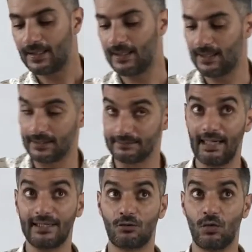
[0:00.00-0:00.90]

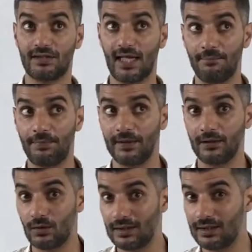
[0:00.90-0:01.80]
Like what's
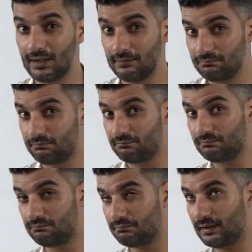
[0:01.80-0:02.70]
happening with the
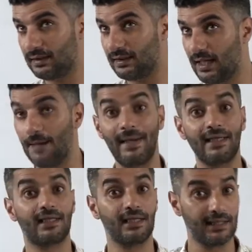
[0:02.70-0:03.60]

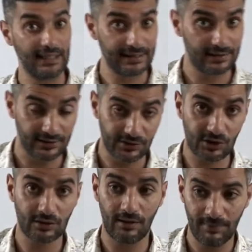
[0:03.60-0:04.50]
American
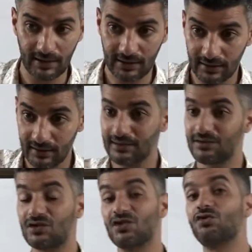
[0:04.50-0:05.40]
English. American
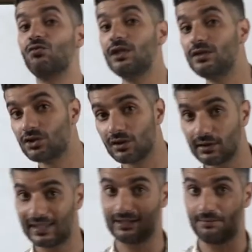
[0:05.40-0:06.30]
English is
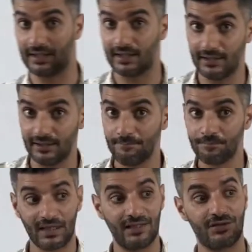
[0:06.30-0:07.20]
regional. At the beginning,
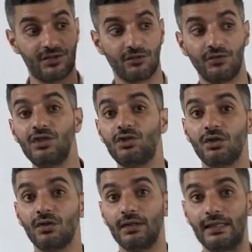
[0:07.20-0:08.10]
it's
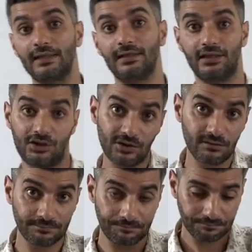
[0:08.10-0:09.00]
regional English
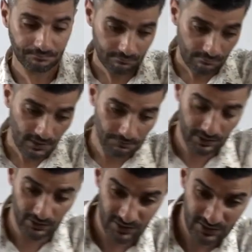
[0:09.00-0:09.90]

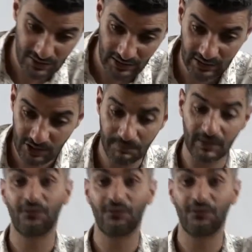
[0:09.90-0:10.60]
because it's English but